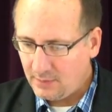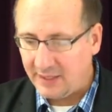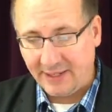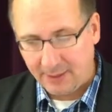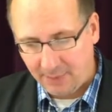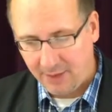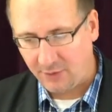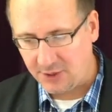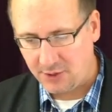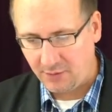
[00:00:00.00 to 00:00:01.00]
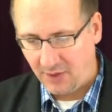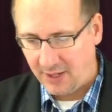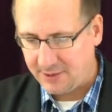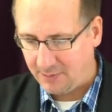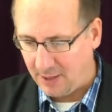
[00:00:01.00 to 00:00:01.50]
and by virtue of
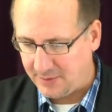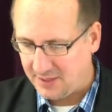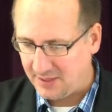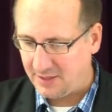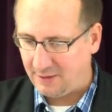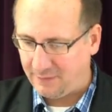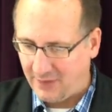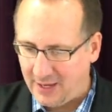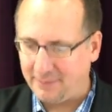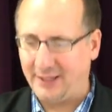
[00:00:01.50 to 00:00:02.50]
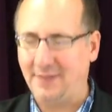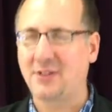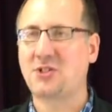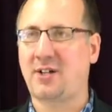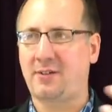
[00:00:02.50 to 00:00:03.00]
God's promises to the family and the
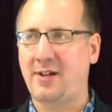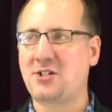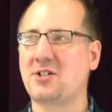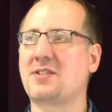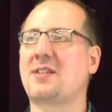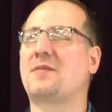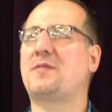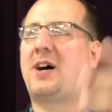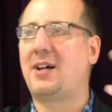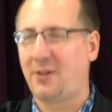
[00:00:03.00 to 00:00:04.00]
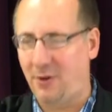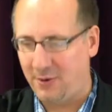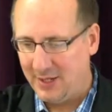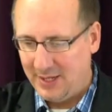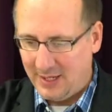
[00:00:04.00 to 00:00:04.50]
generations that follow
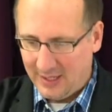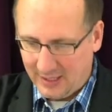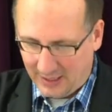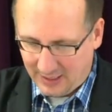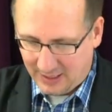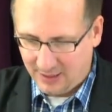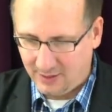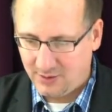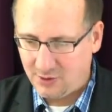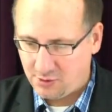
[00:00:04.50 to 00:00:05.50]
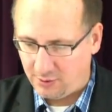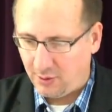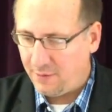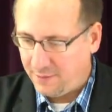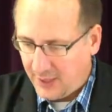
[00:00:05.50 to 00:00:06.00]
in
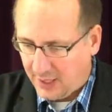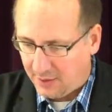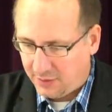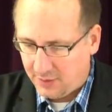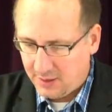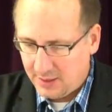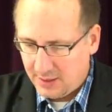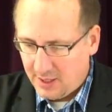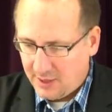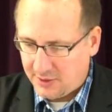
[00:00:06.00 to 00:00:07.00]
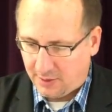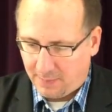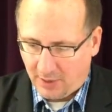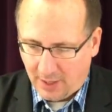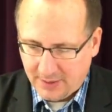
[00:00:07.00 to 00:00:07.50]
true faith. So the
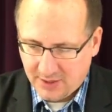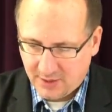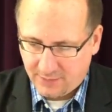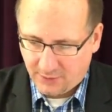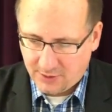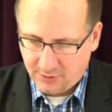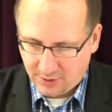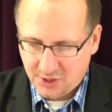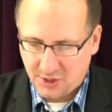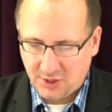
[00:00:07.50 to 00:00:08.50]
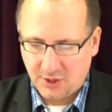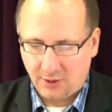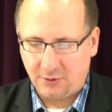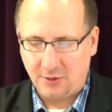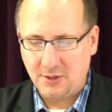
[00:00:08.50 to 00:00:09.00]
promise is for Christian
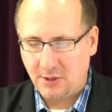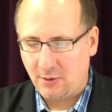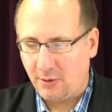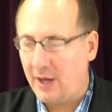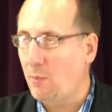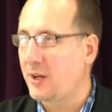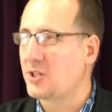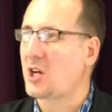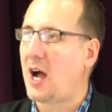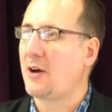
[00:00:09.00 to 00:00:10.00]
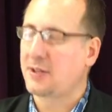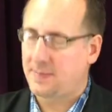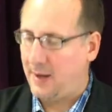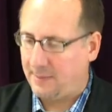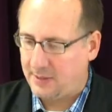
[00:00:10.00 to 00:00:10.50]
children too. And when a child is
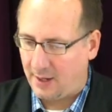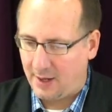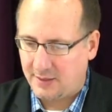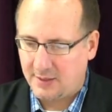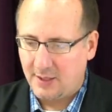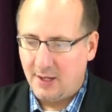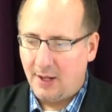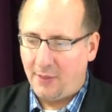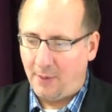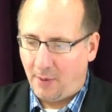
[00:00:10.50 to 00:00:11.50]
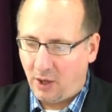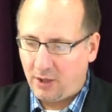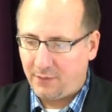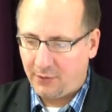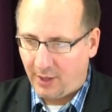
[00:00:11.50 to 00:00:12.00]
baptized, the mark
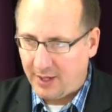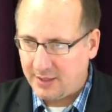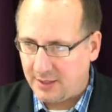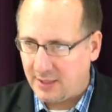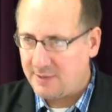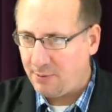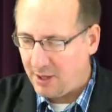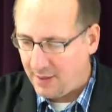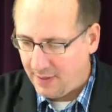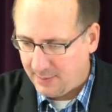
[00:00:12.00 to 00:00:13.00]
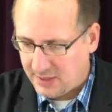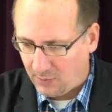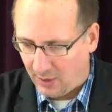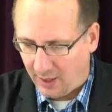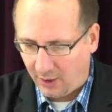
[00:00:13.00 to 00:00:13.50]
of Christ is put on them as
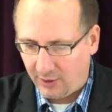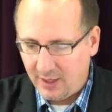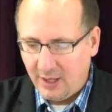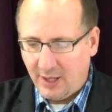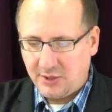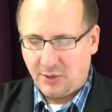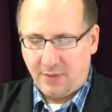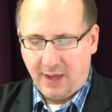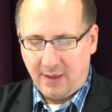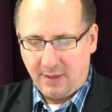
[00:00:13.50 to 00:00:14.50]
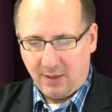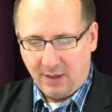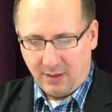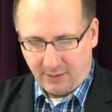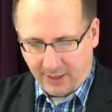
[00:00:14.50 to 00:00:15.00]
well, so that
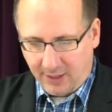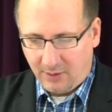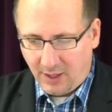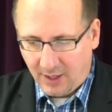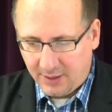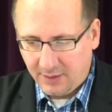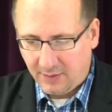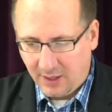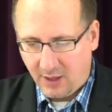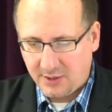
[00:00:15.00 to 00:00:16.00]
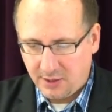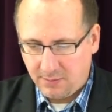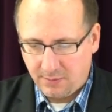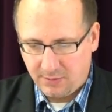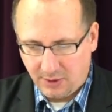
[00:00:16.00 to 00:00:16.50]
later on they are
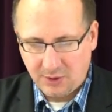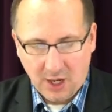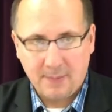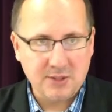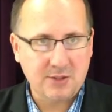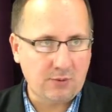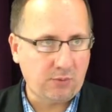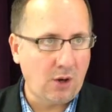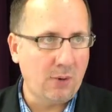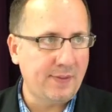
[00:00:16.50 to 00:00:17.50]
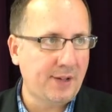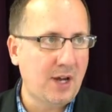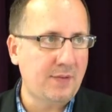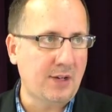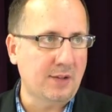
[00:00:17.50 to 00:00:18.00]
to, their job is to grow in the
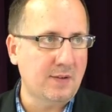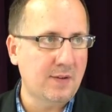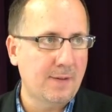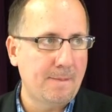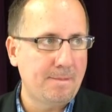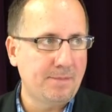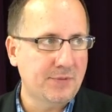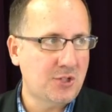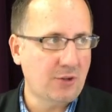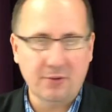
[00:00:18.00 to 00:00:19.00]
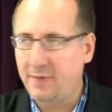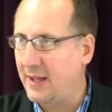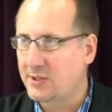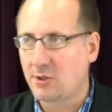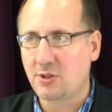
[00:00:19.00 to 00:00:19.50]
covenant. Children,
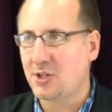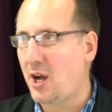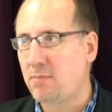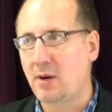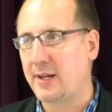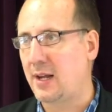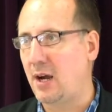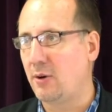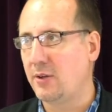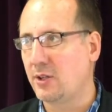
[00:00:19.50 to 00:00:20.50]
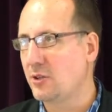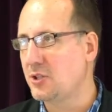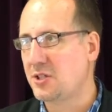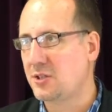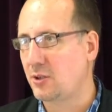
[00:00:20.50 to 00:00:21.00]
that's your job right now. You're
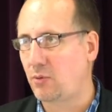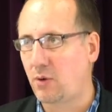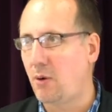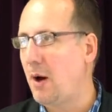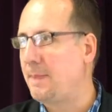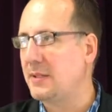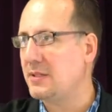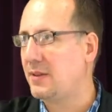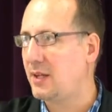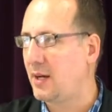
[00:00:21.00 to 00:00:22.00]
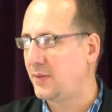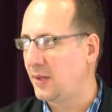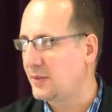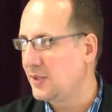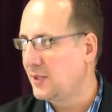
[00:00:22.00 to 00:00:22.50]
just to grow up into the
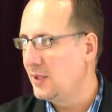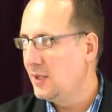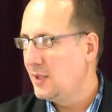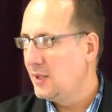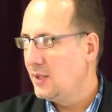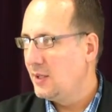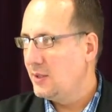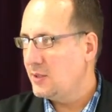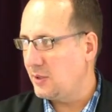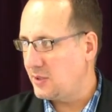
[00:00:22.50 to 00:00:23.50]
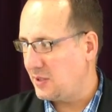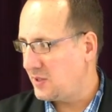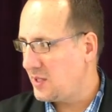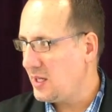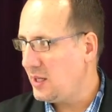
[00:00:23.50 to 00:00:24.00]
covenant, to
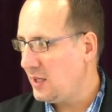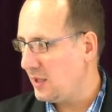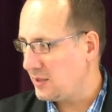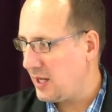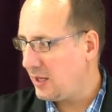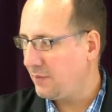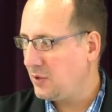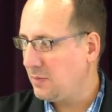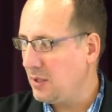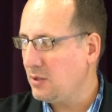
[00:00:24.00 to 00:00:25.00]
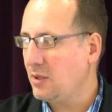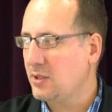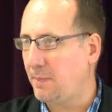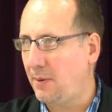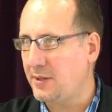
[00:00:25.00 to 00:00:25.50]
see and take of communion,
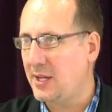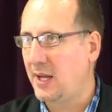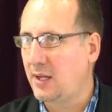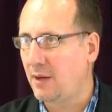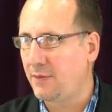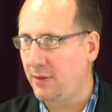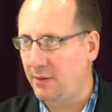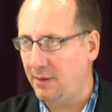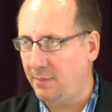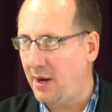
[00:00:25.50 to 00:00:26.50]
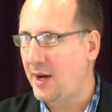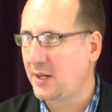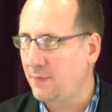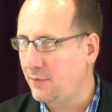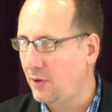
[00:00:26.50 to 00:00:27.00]
to partake of the
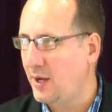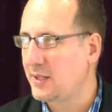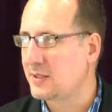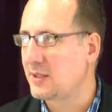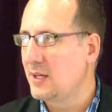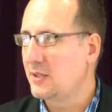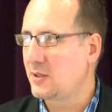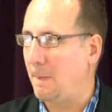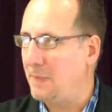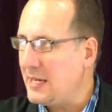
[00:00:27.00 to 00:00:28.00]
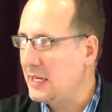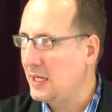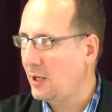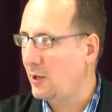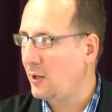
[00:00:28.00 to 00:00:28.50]
body of Christ, to be
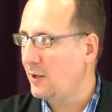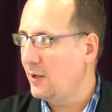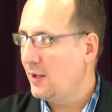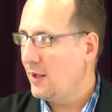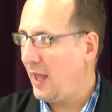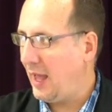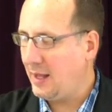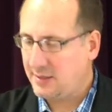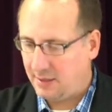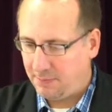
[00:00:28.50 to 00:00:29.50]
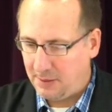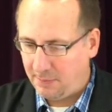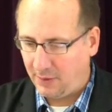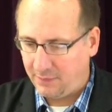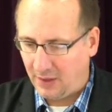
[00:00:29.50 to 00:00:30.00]
here as the
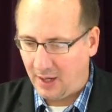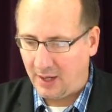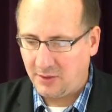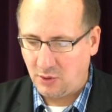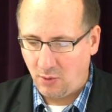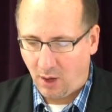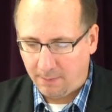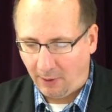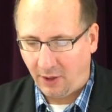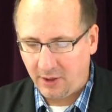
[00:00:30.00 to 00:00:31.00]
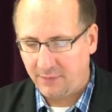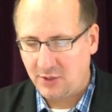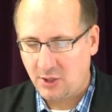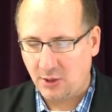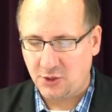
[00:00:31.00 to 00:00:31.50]
people of God. You are part of the
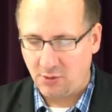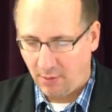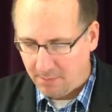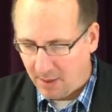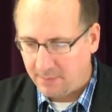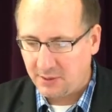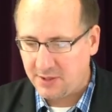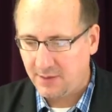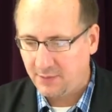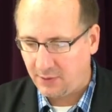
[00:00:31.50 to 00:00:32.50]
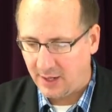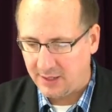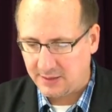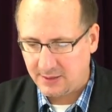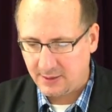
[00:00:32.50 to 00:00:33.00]
church. You are members of
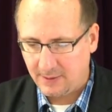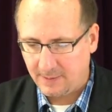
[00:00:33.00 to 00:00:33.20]
Christ.